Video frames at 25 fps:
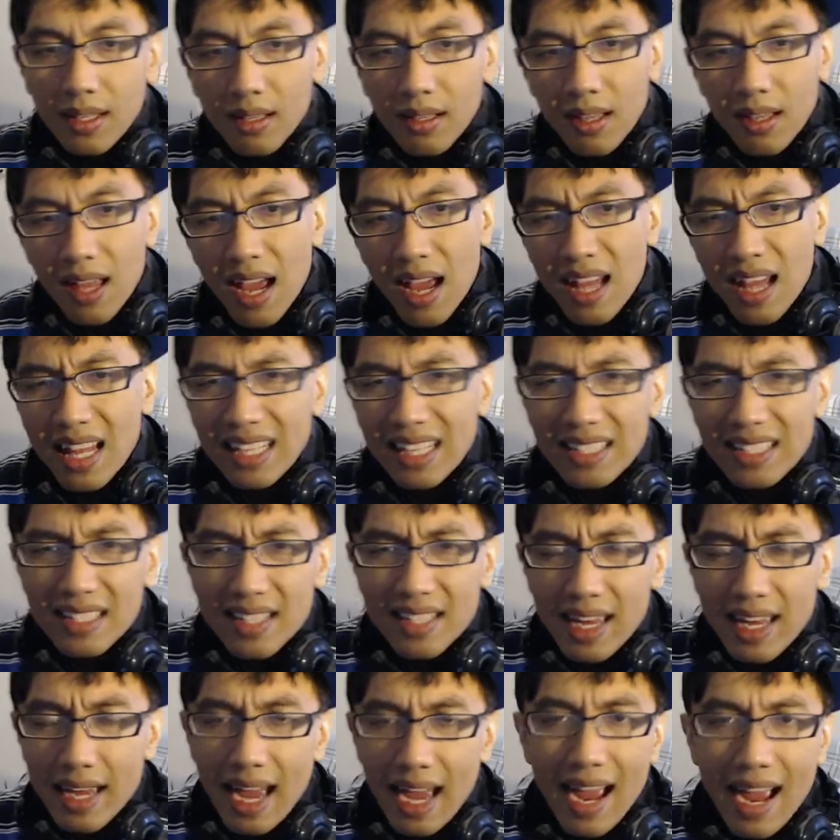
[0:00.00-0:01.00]
I like to
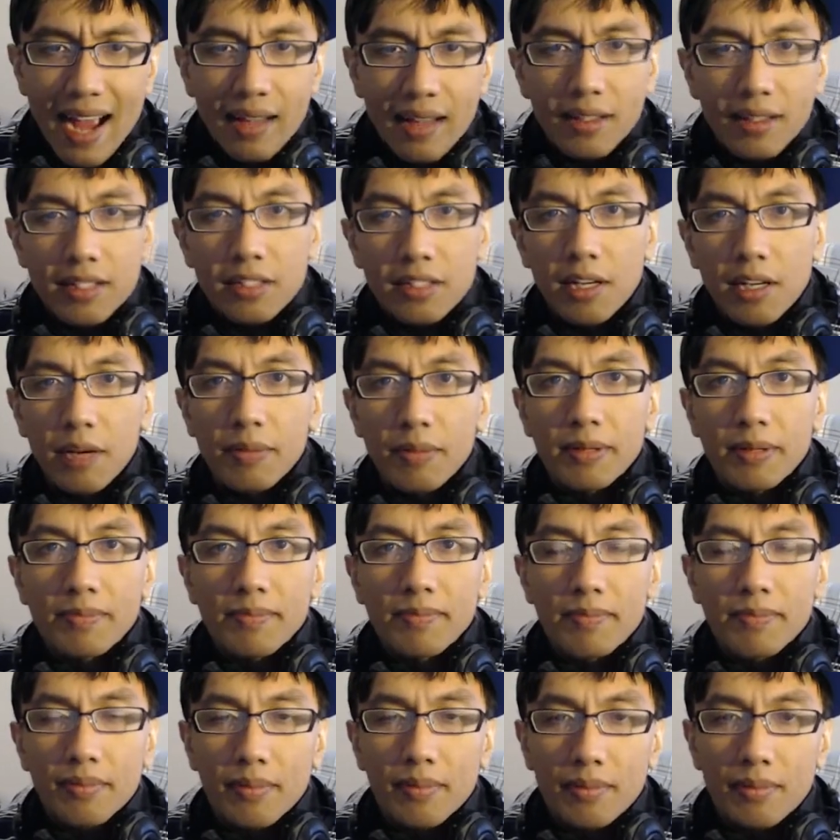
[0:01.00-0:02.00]
say I had this coming,
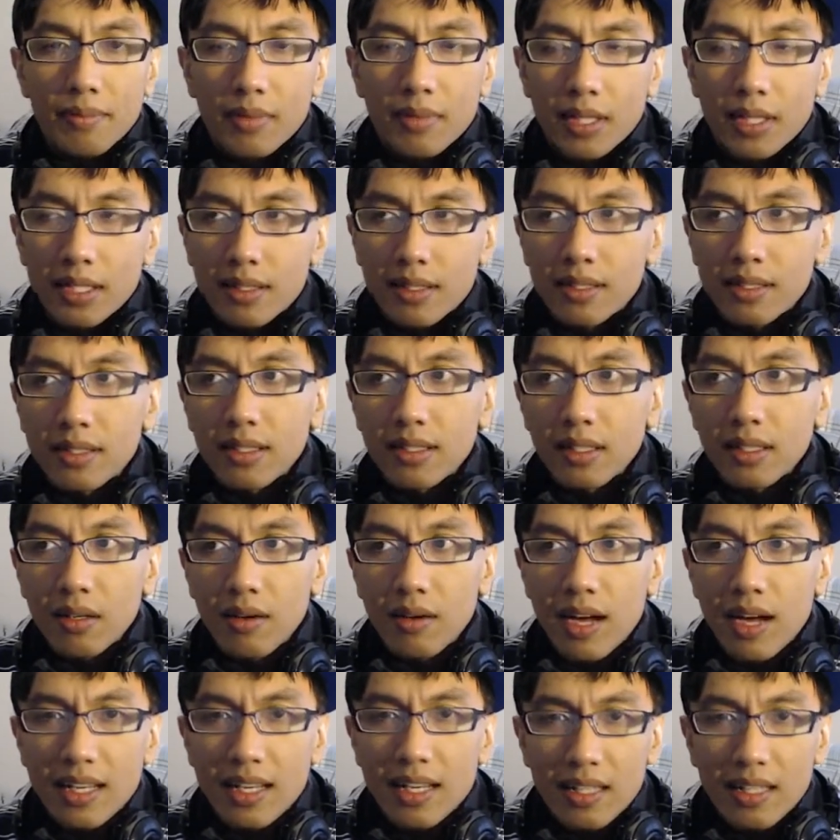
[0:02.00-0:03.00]
but
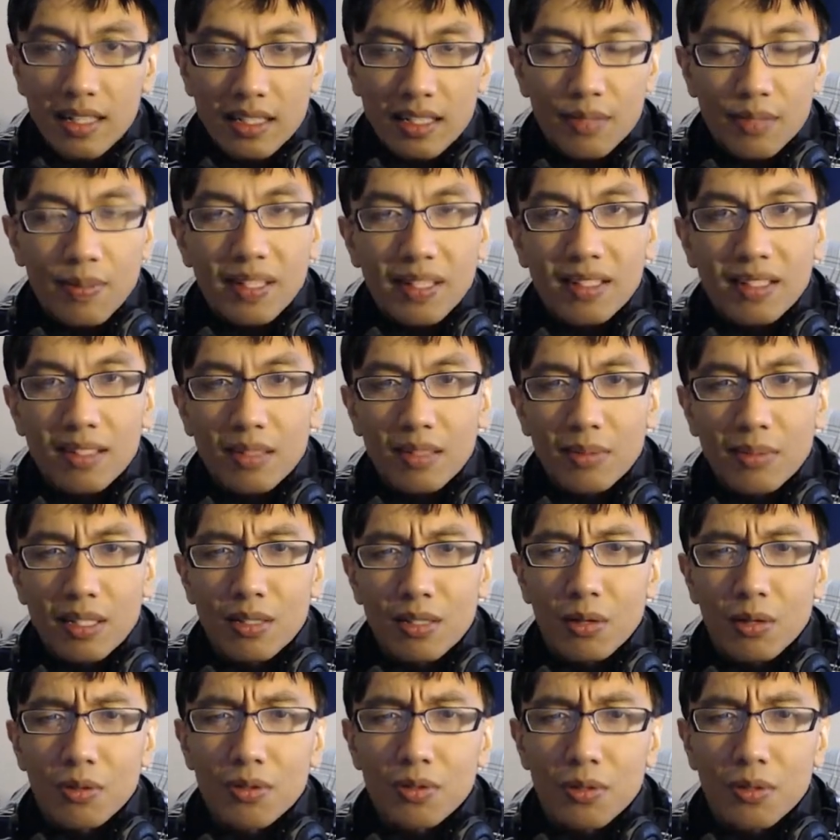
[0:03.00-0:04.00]
I didn't expect it to be so
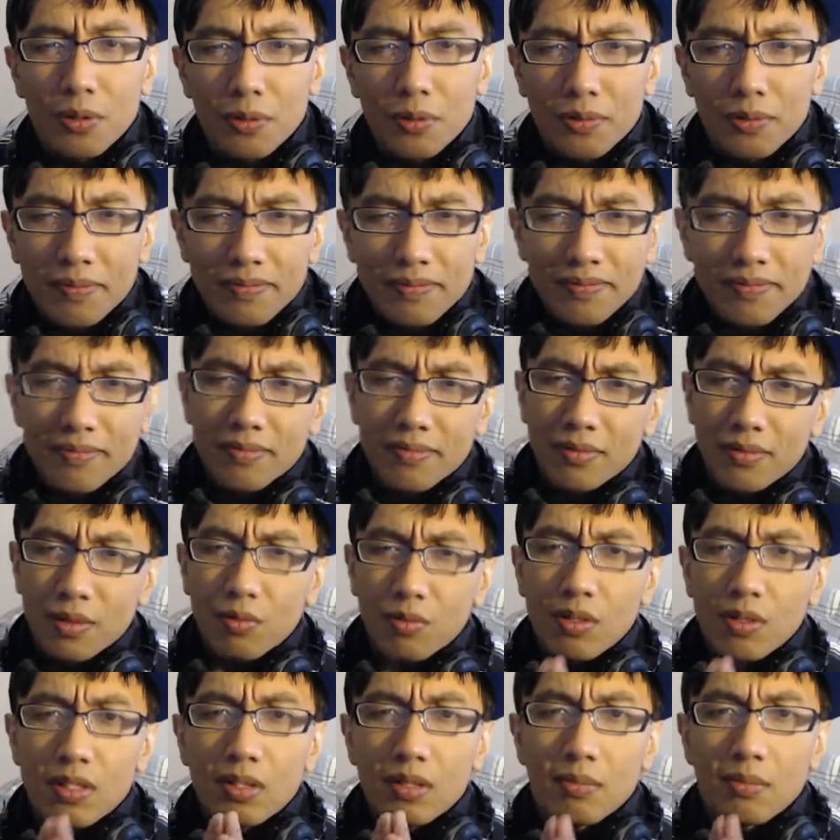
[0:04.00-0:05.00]
soon.
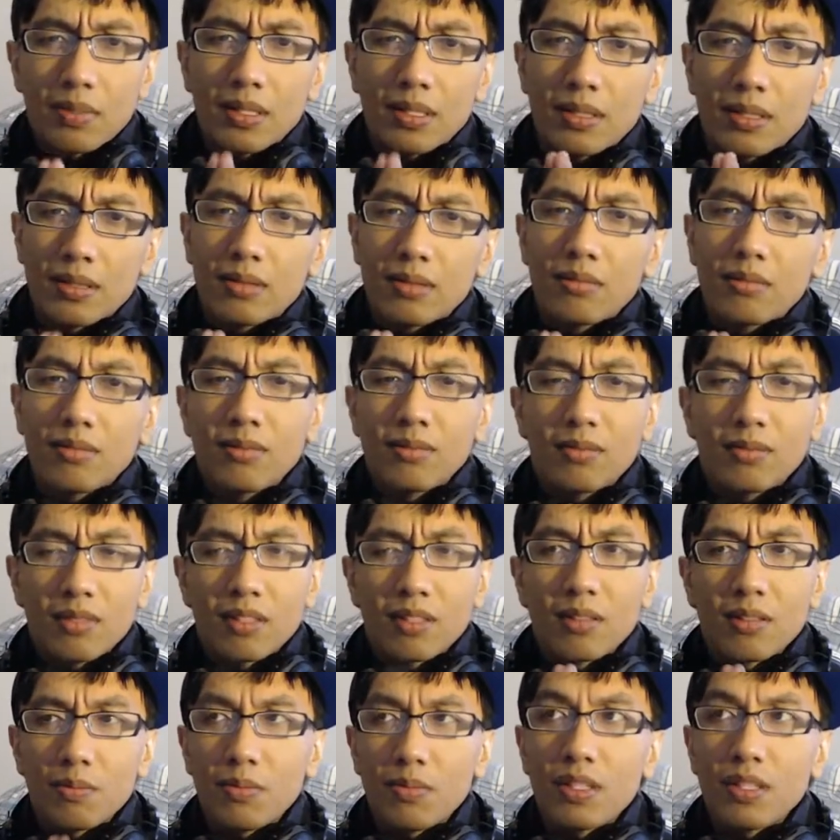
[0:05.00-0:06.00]
Rest in peace.
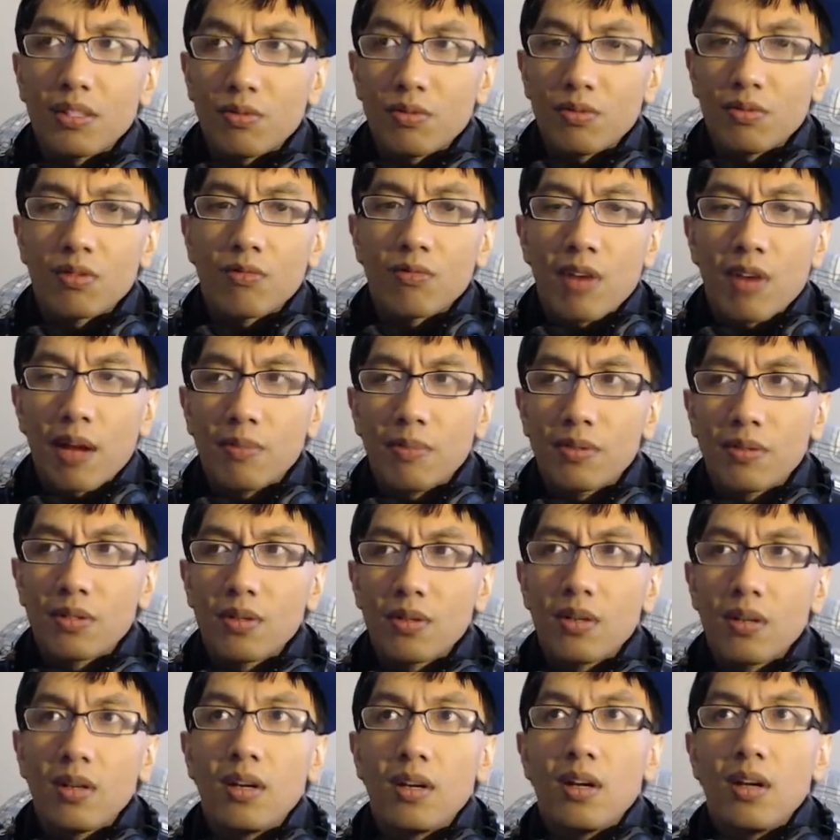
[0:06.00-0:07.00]
Rest in peace, wrist wraps.
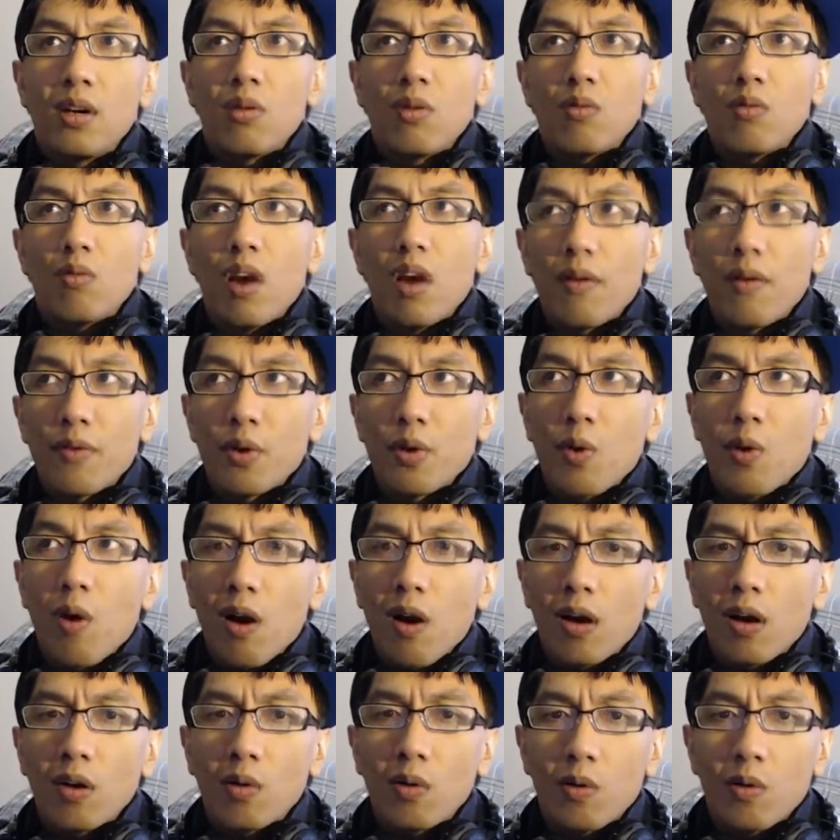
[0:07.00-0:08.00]
Wherever you
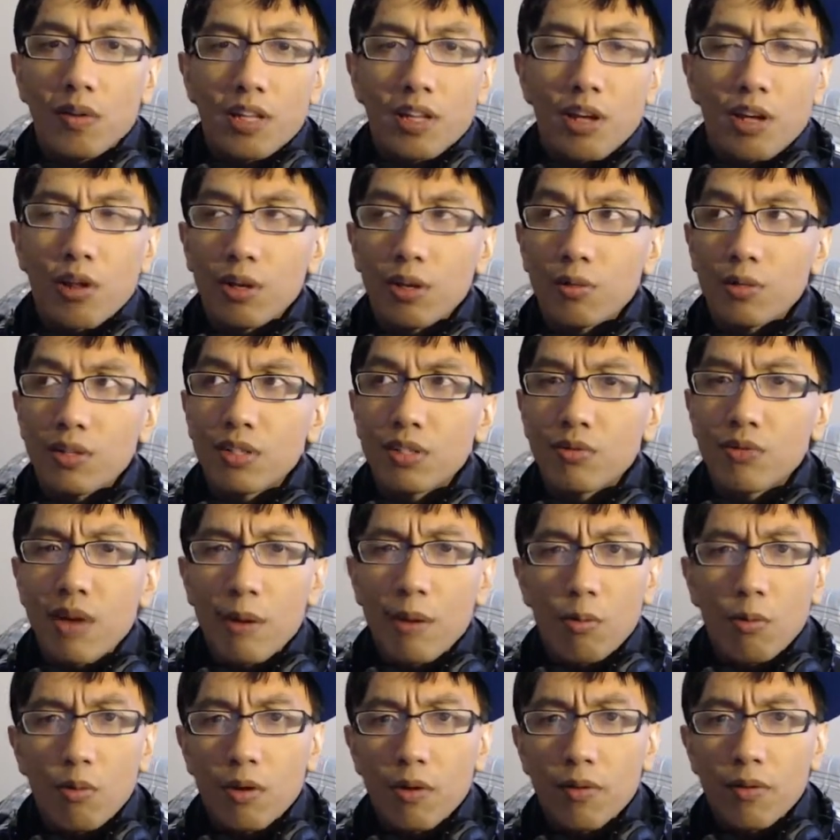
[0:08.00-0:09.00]
are, or the other wrist wrap,
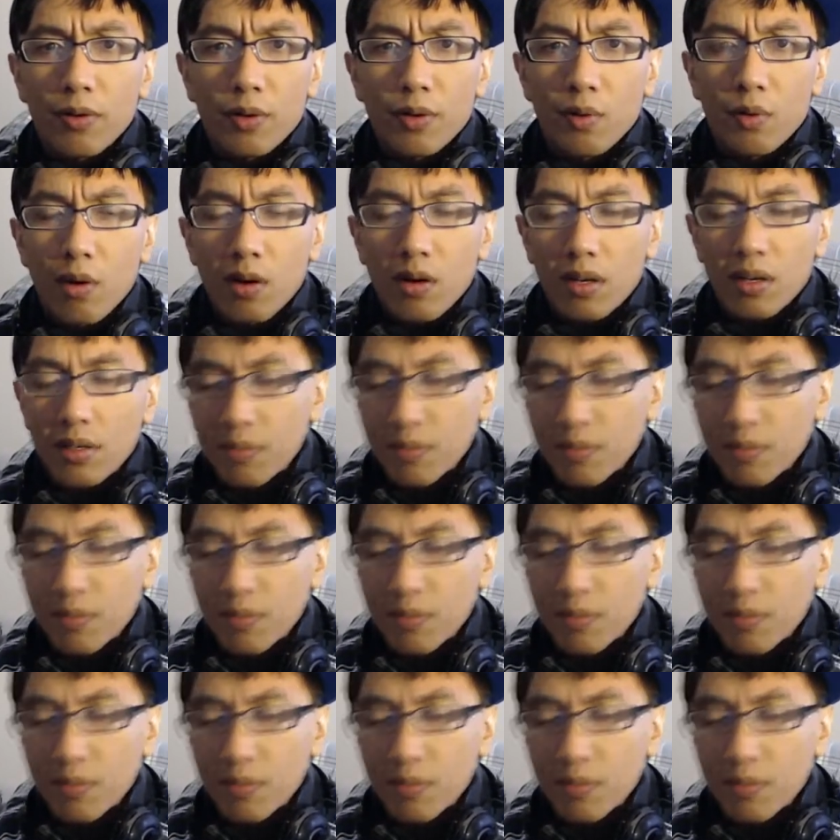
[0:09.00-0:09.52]
wherever you are.